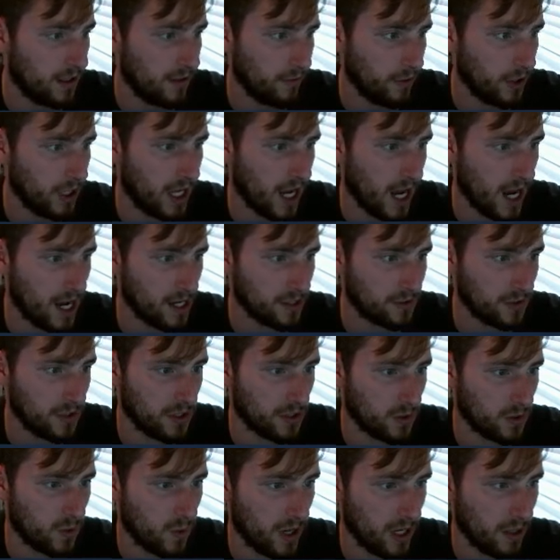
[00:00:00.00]
Free cash flow
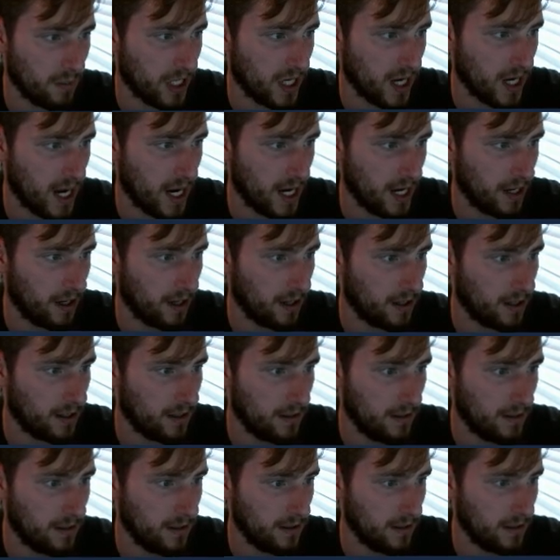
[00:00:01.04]
is quite a bit higher.
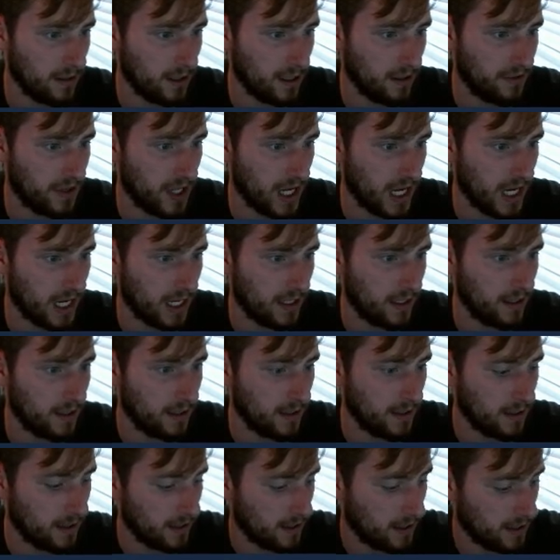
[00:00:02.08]
I love that.
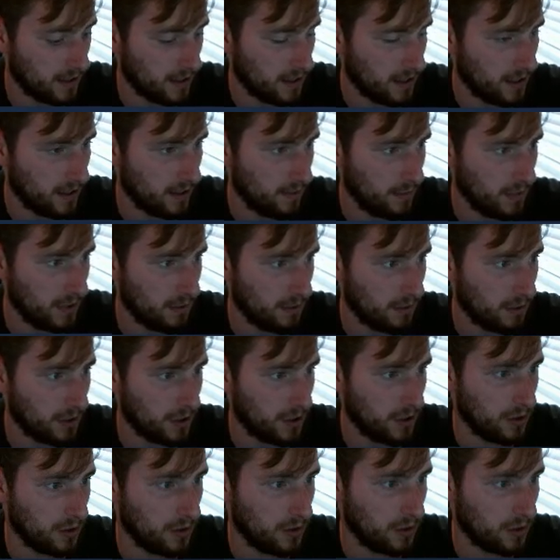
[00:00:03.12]
Maybe we'll
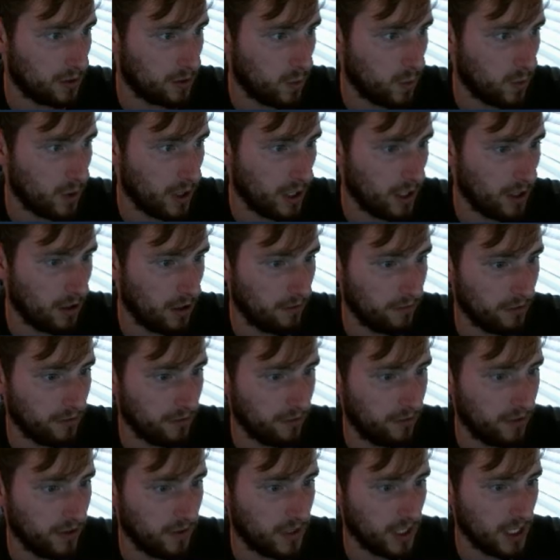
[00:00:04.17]
do 12 and
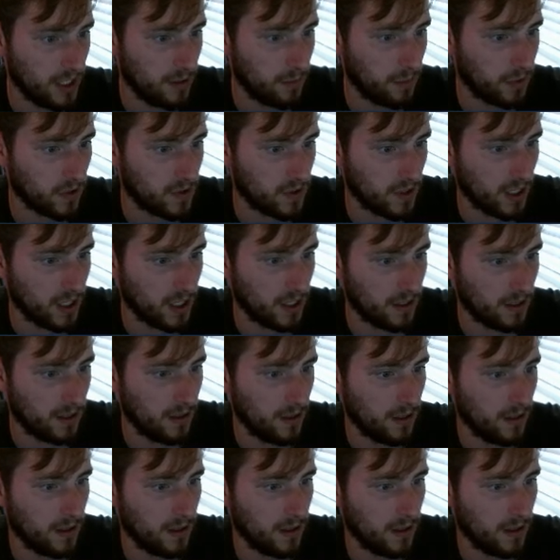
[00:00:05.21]
15%.